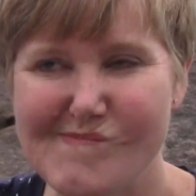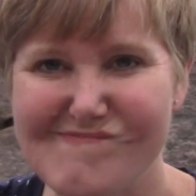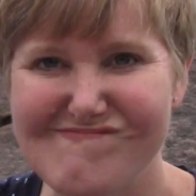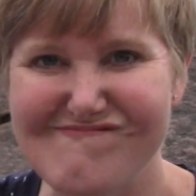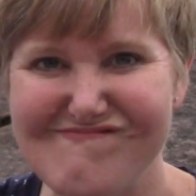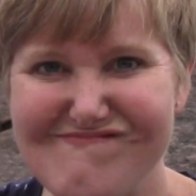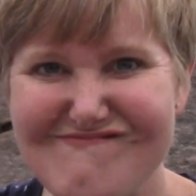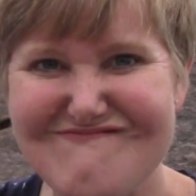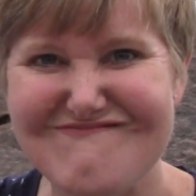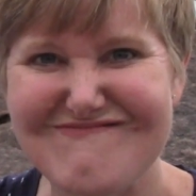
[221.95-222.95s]

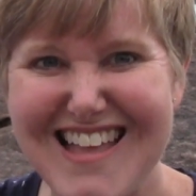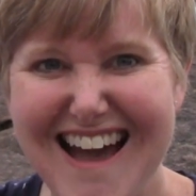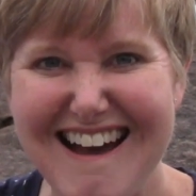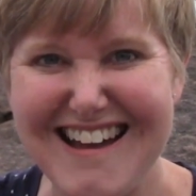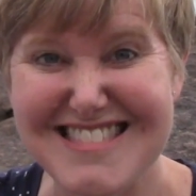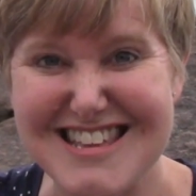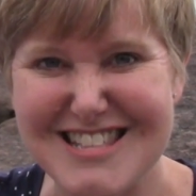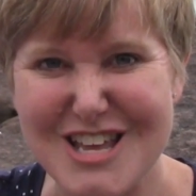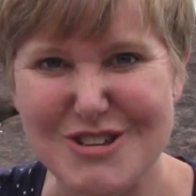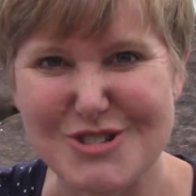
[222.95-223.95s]
Hmm, I think
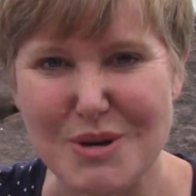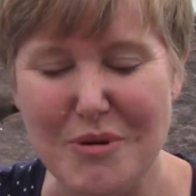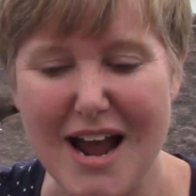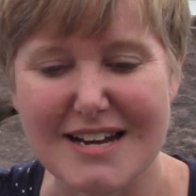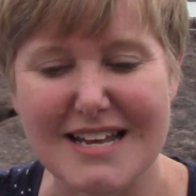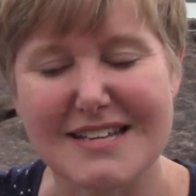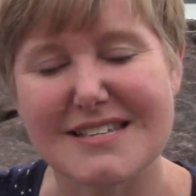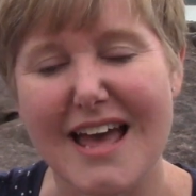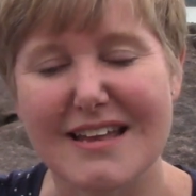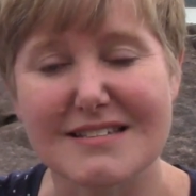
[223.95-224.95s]
that you should practice
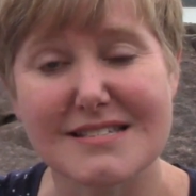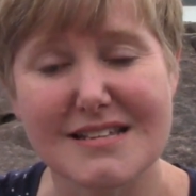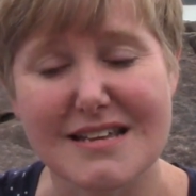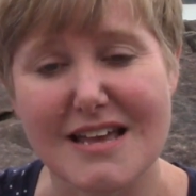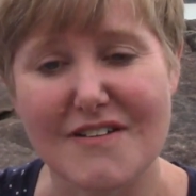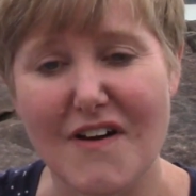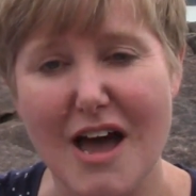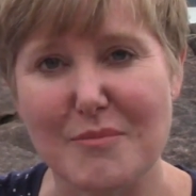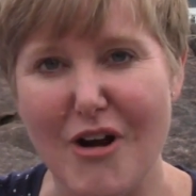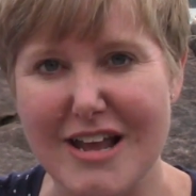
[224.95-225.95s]
and see if
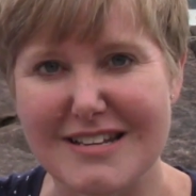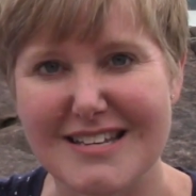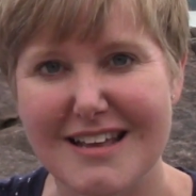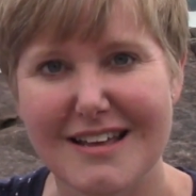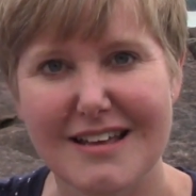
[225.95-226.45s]
I'm right.